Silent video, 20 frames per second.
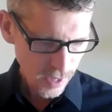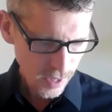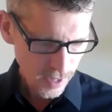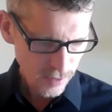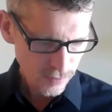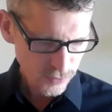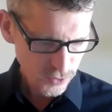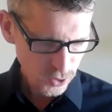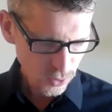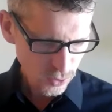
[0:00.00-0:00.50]

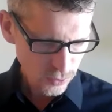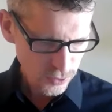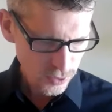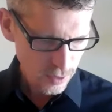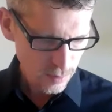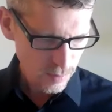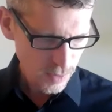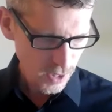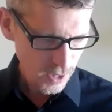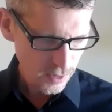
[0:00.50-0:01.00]
I have told
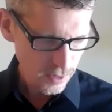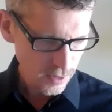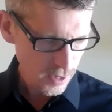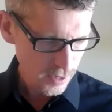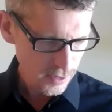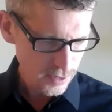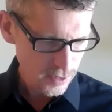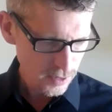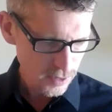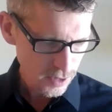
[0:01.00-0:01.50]
the men
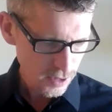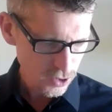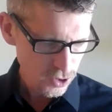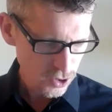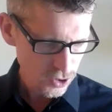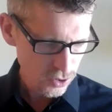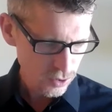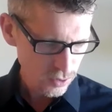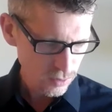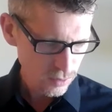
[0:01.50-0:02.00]
not to
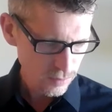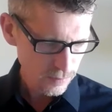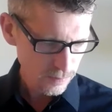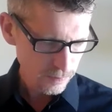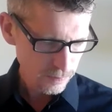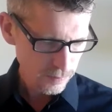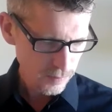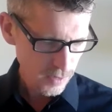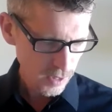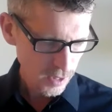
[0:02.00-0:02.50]
touch you.
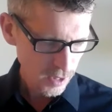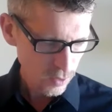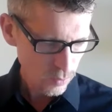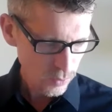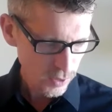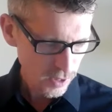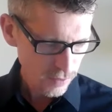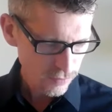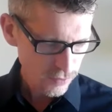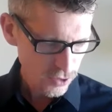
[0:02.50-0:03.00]
And
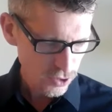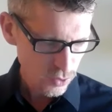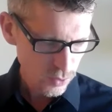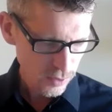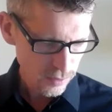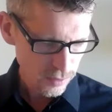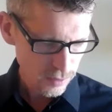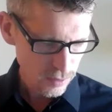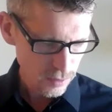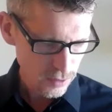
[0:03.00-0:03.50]
whenever you
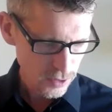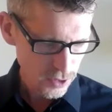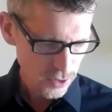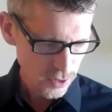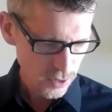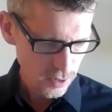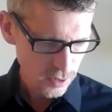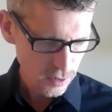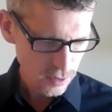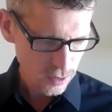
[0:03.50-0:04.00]
are
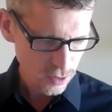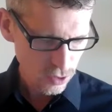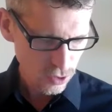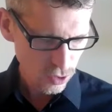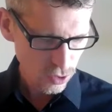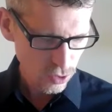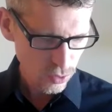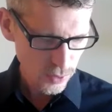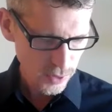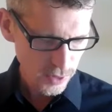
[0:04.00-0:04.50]
thirsty,
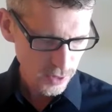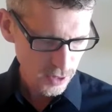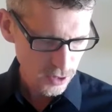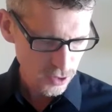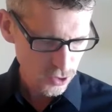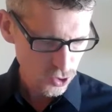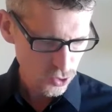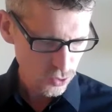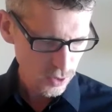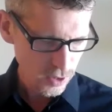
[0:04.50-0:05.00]
go and get
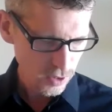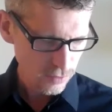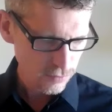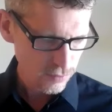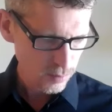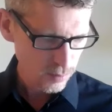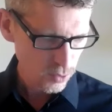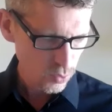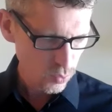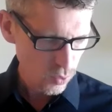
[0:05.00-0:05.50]
a drink
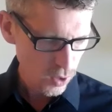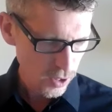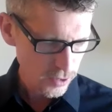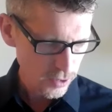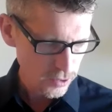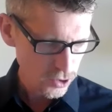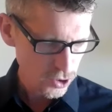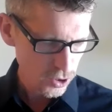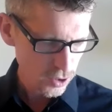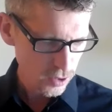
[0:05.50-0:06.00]
from the
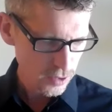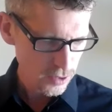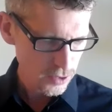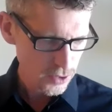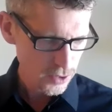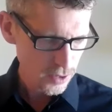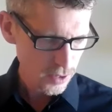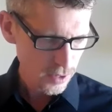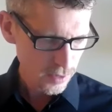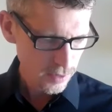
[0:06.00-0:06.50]
water
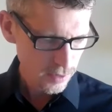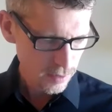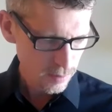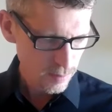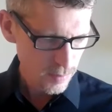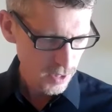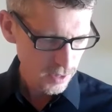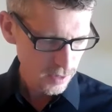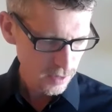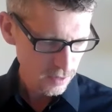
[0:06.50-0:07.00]
jars the
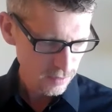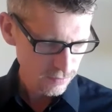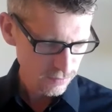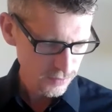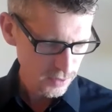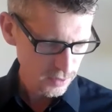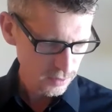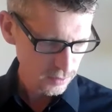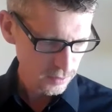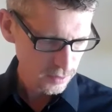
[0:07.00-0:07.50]
men have
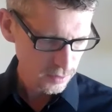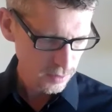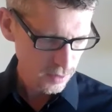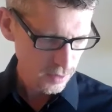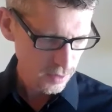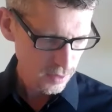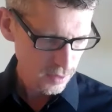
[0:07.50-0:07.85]
filled."